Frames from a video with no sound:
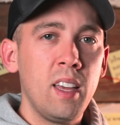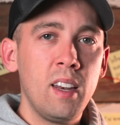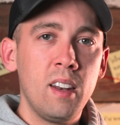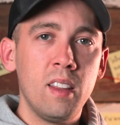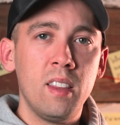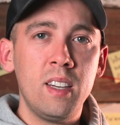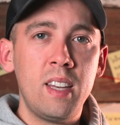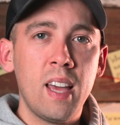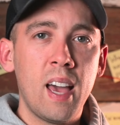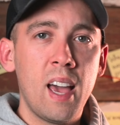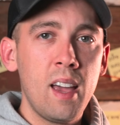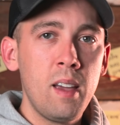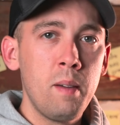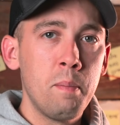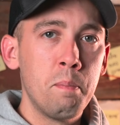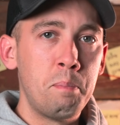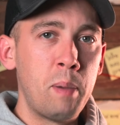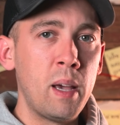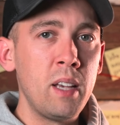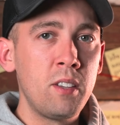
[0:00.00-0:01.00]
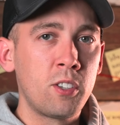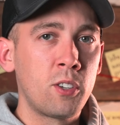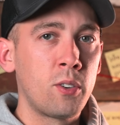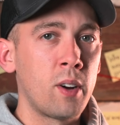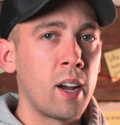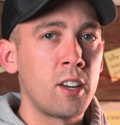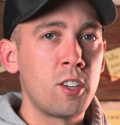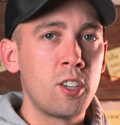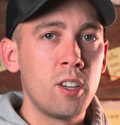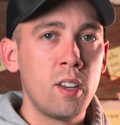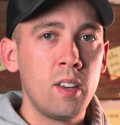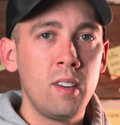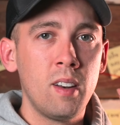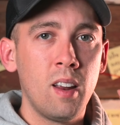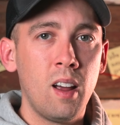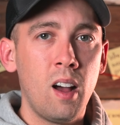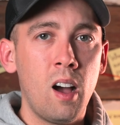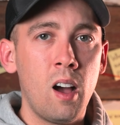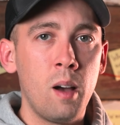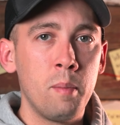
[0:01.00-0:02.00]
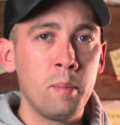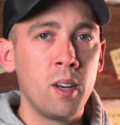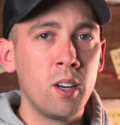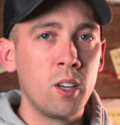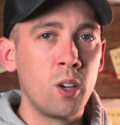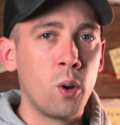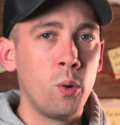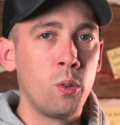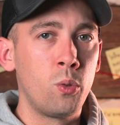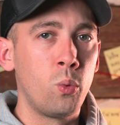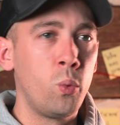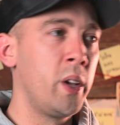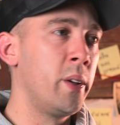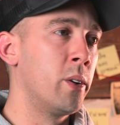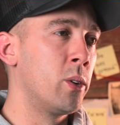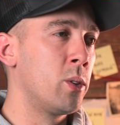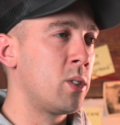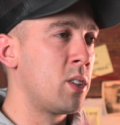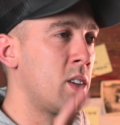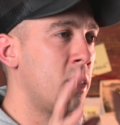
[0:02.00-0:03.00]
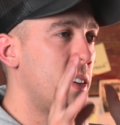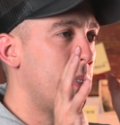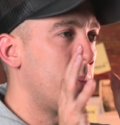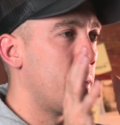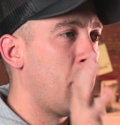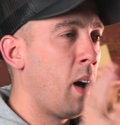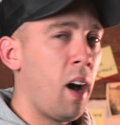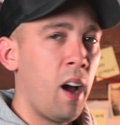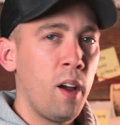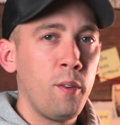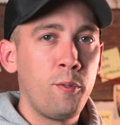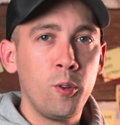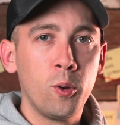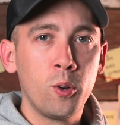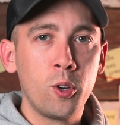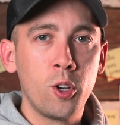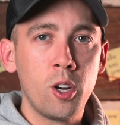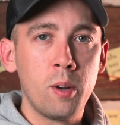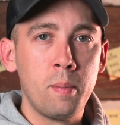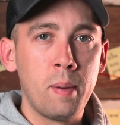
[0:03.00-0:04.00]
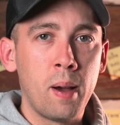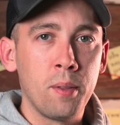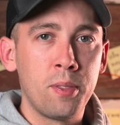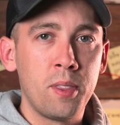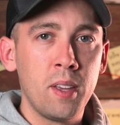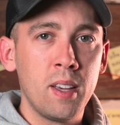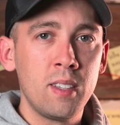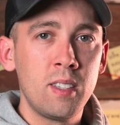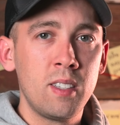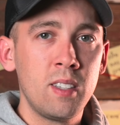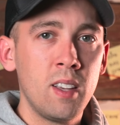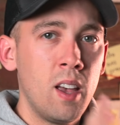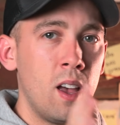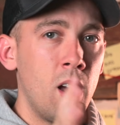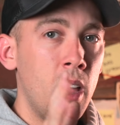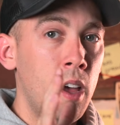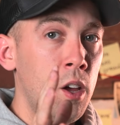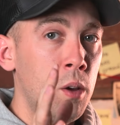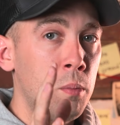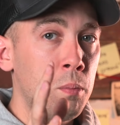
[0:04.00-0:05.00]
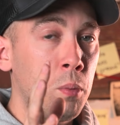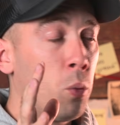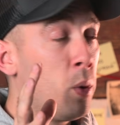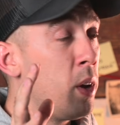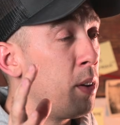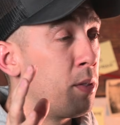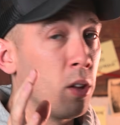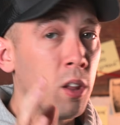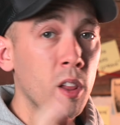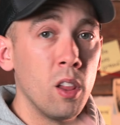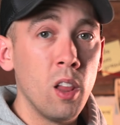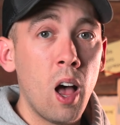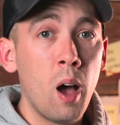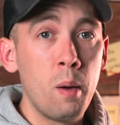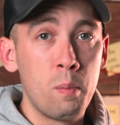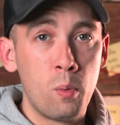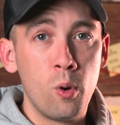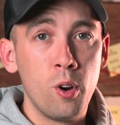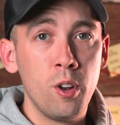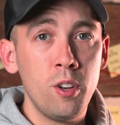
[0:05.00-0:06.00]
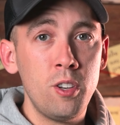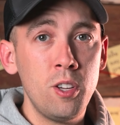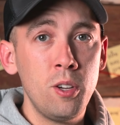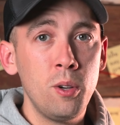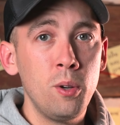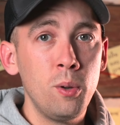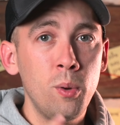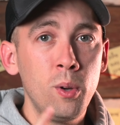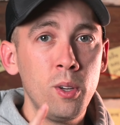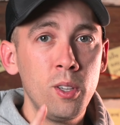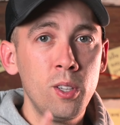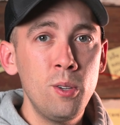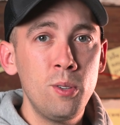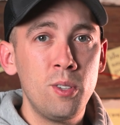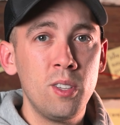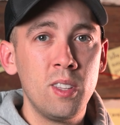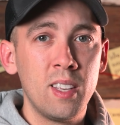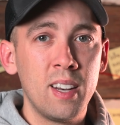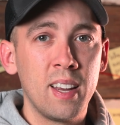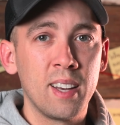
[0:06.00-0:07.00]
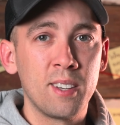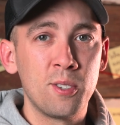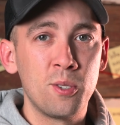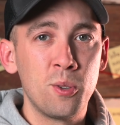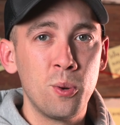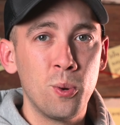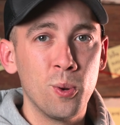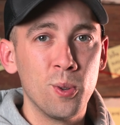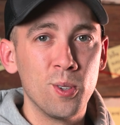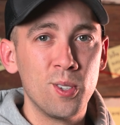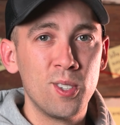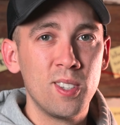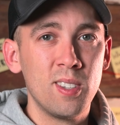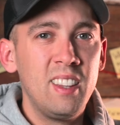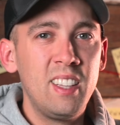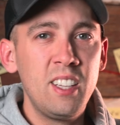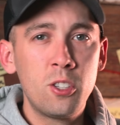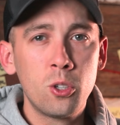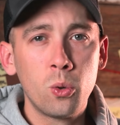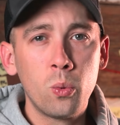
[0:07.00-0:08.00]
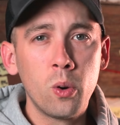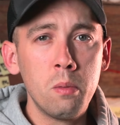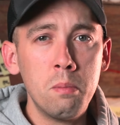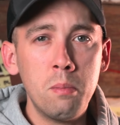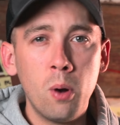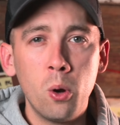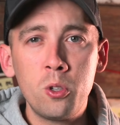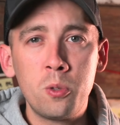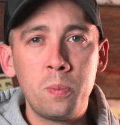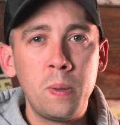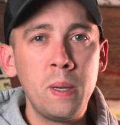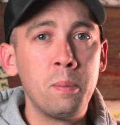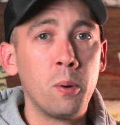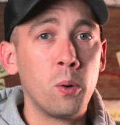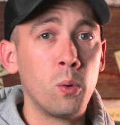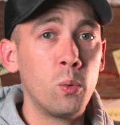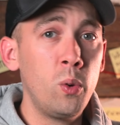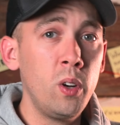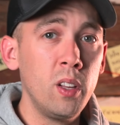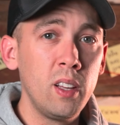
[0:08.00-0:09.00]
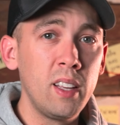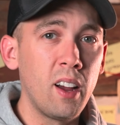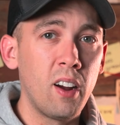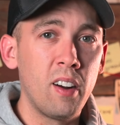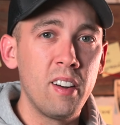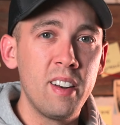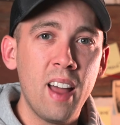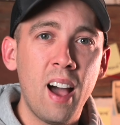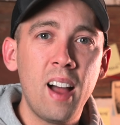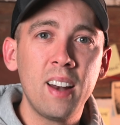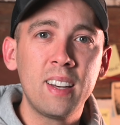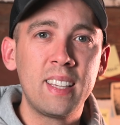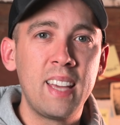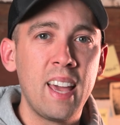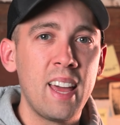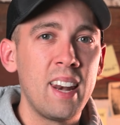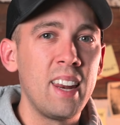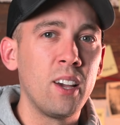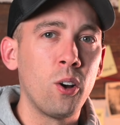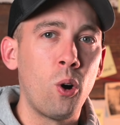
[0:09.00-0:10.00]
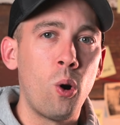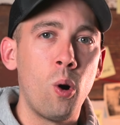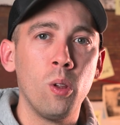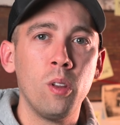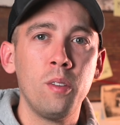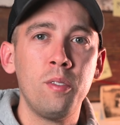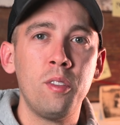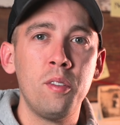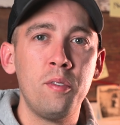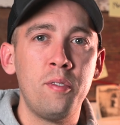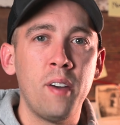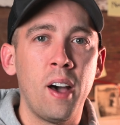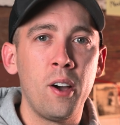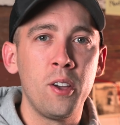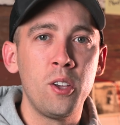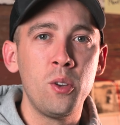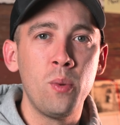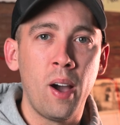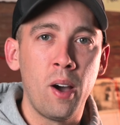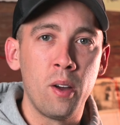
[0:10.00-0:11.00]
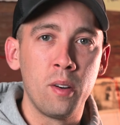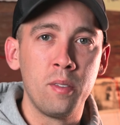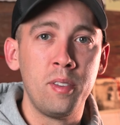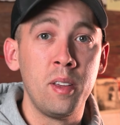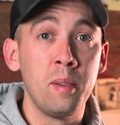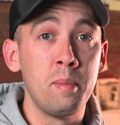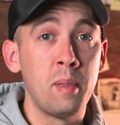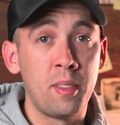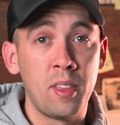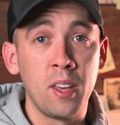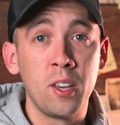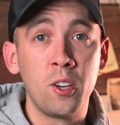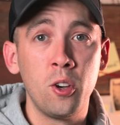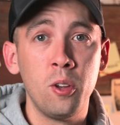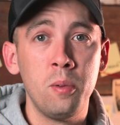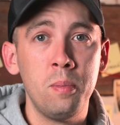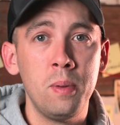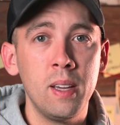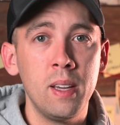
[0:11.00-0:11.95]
the end of the day, base correction, I'm gonna go with wheels. I feel good about this, but we have a lot more to do using the next tools. These are where most people really are not getting all of the value out of them that they could